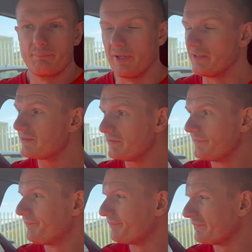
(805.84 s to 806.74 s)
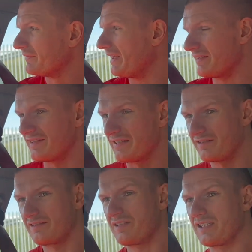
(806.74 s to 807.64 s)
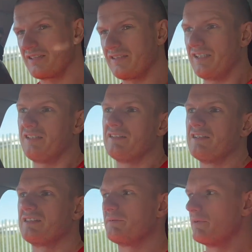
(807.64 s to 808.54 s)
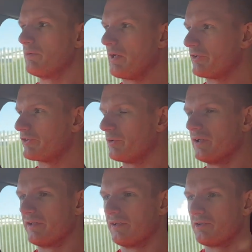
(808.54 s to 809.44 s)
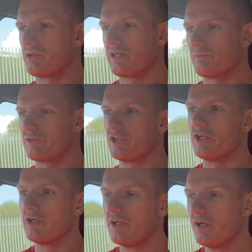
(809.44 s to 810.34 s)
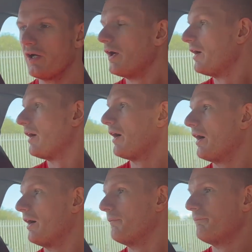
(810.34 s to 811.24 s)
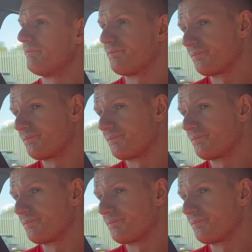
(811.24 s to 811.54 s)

but that said, first seeing some of the Welsh squad training was good. Some